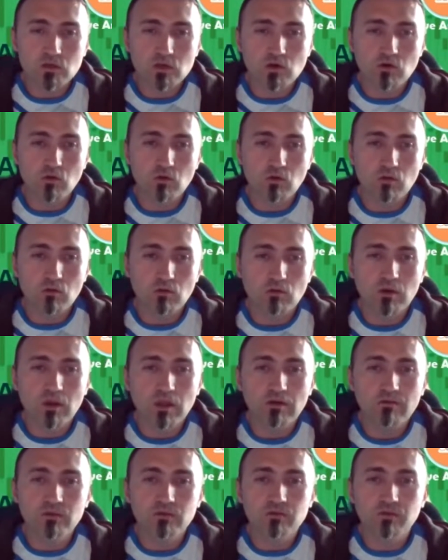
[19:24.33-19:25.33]
So
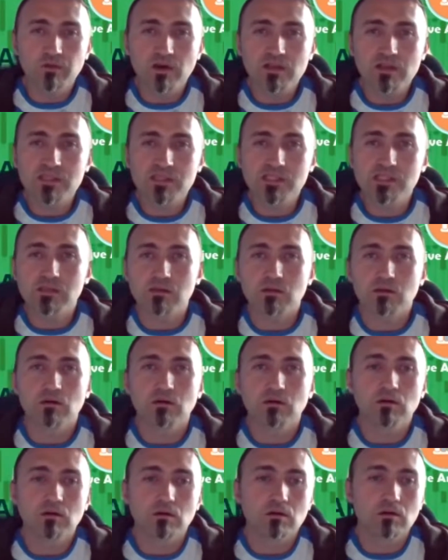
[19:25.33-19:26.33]
we have advanced
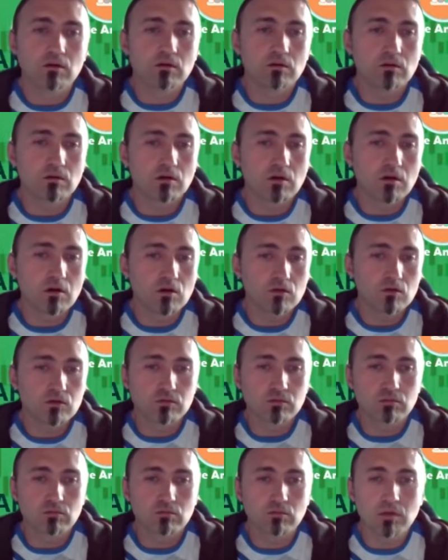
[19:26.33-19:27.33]
a
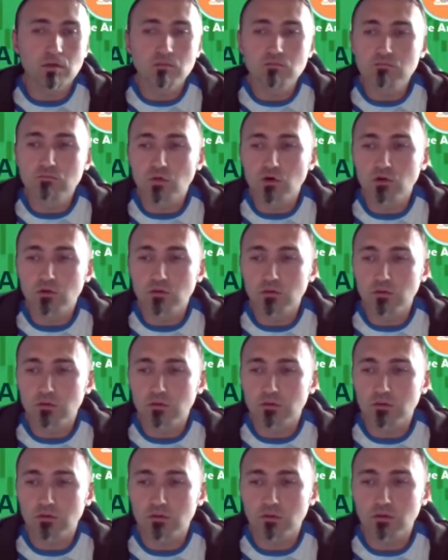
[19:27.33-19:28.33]
lot in
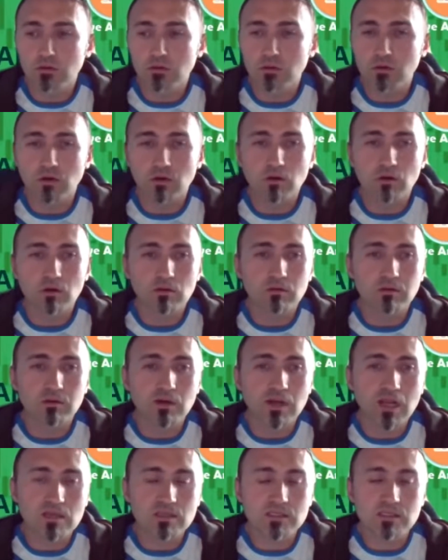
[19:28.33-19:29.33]

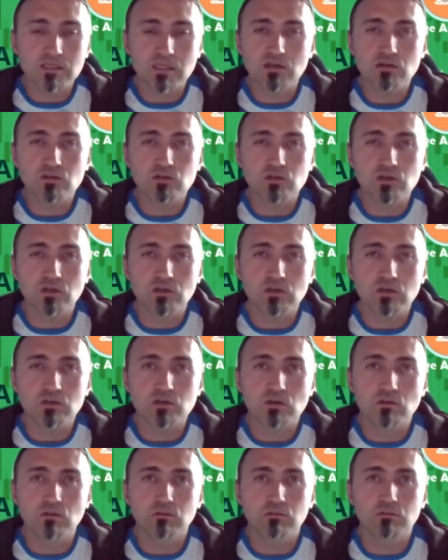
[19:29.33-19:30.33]
the last century.
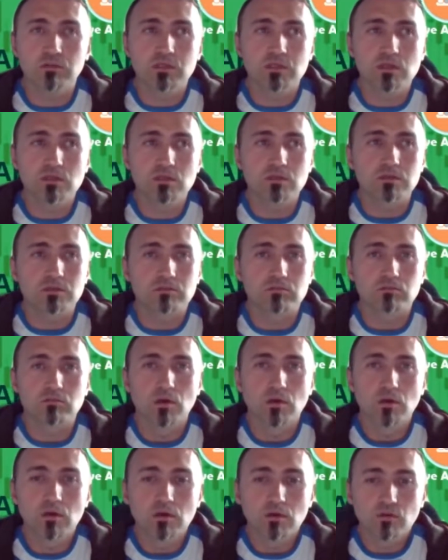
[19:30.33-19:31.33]
So this is
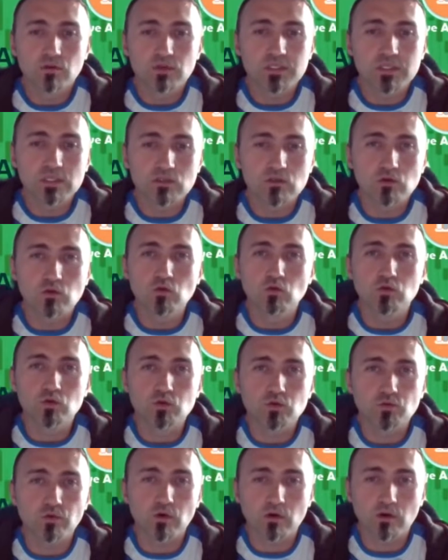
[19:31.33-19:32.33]

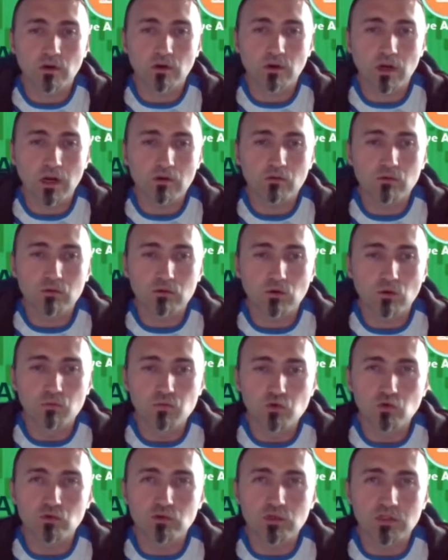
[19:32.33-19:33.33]
huge for our
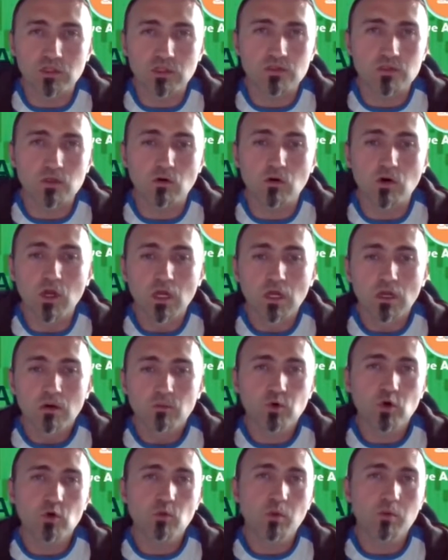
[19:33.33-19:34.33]
community. So
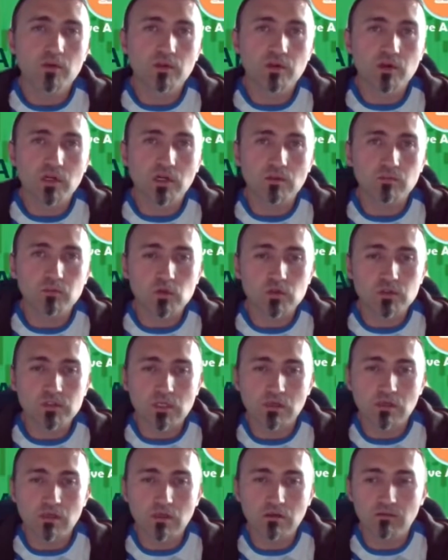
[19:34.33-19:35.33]
probably the cryptos
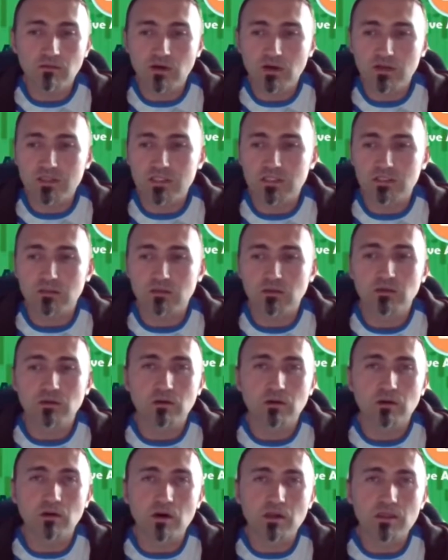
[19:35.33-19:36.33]
can give us
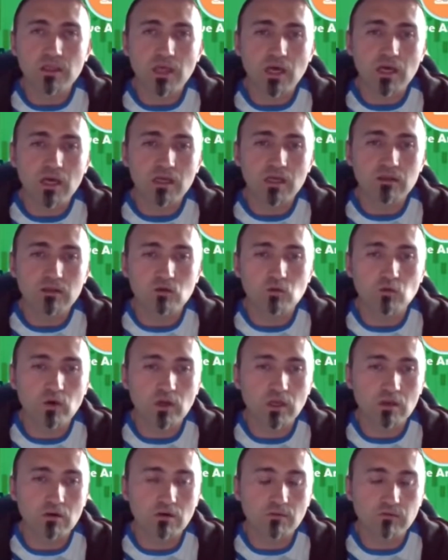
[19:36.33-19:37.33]
another
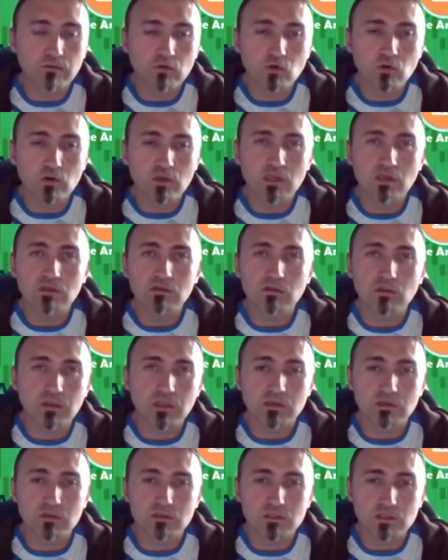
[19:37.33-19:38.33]
way of looking at the
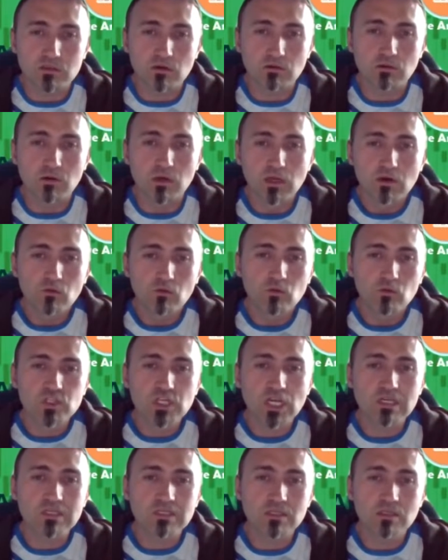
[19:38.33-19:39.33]
things. So we
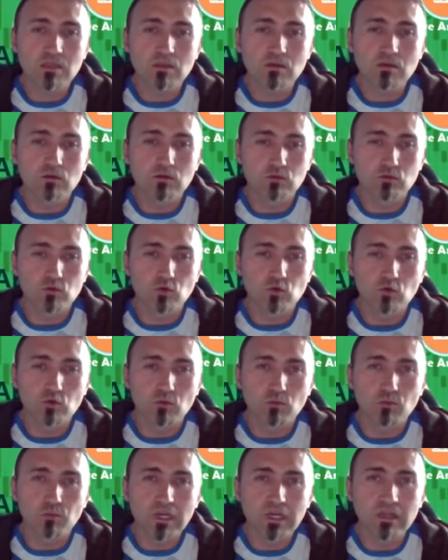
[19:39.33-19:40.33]
just need
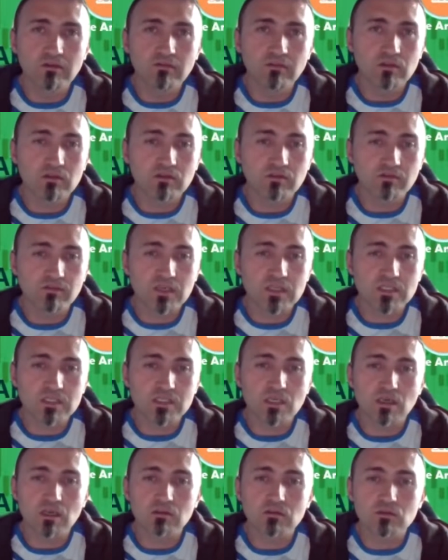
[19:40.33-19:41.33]
to believe in
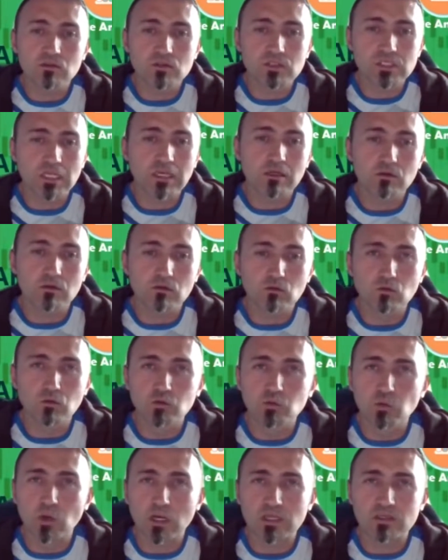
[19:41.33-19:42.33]
investing and select the
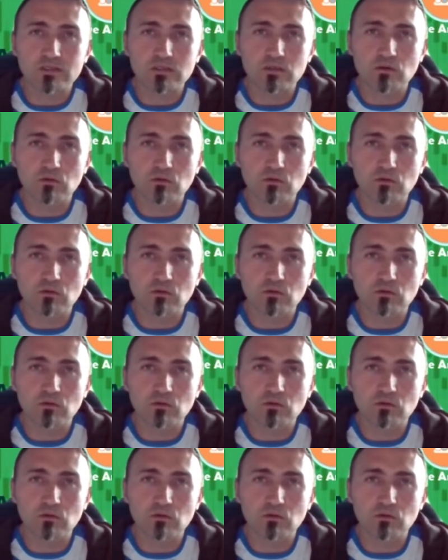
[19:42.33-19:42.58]
good ones.